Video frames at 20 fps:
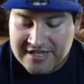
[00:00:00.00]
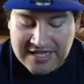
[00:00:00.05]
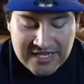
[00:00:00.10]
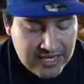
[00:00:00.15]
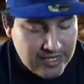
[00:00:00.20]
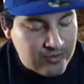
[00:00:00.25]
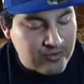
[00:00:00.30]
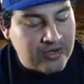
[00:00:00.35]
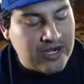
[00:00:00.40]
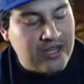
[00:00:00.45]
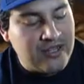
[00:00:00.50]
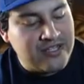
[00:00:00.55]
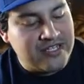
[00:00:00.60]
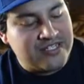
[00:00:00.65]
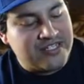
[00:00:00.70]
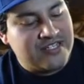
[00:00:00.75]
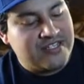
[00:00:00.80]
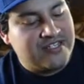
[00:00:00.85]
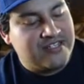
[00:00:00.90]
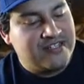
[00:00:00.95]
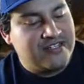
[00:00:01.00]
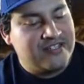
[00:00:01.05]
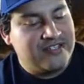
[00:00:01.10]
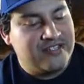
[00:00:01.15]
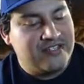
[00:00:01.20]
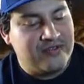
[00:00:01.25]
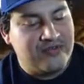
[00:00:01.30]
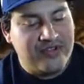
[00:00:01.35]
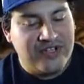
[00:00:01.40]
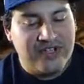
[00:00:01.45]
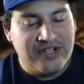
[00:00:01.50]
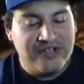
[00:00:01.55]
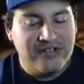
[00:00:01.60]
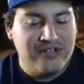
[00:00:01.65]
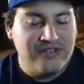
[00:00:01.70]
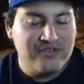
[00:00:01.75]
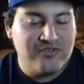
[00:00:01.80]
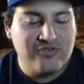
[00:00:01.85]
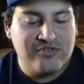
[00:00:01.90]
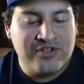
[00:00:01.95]
a Rowlet. So we got
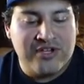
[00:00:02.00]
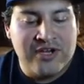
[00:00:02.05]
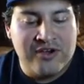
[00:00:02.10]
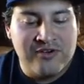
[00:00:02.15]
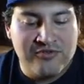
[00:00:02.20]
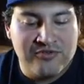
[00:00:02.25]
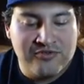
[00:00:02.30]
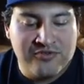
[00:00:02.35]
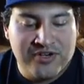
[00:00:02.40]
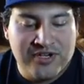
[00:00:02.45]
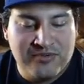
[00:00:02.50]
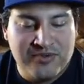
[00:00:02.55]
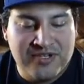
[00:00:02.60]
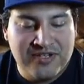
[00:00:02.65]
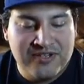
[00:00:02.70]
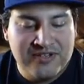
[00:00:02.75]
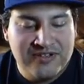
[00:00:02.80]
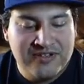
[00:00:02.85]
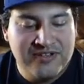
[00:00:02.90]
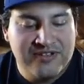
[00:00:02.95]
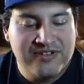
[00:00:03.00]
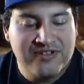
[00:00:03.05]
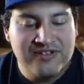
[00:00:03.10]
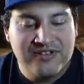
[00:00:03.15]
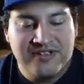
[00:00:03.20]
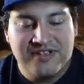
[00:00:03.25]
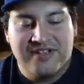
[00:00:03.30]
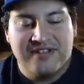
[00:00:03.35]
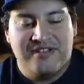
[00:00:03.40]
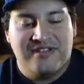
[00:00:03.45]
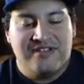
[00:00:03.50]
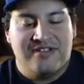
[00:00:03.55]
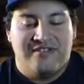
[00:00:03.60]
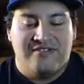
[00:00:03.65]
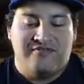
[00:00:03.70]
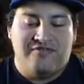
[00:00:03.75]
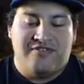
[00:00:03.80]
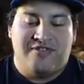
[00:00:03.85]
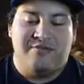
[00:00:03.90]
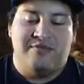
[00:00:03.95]
another Alcremie
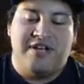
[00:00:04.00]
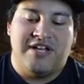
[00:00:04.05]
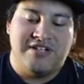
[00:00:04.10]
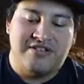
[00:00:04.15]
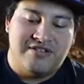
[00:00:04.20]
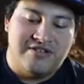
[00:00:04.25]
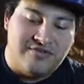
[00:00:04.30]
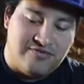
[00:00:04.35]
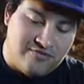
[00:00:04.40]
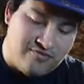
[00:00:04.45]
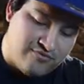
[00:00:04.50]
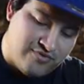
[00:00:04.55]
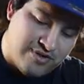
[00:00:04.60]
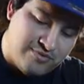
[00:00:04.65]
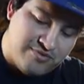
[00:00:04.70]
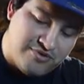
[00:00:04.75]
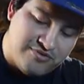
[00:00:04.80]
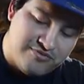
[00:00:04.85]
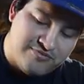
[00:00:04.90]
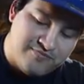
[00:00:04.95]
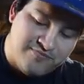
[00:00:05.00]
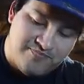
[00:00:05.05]
VMAX Rainbow.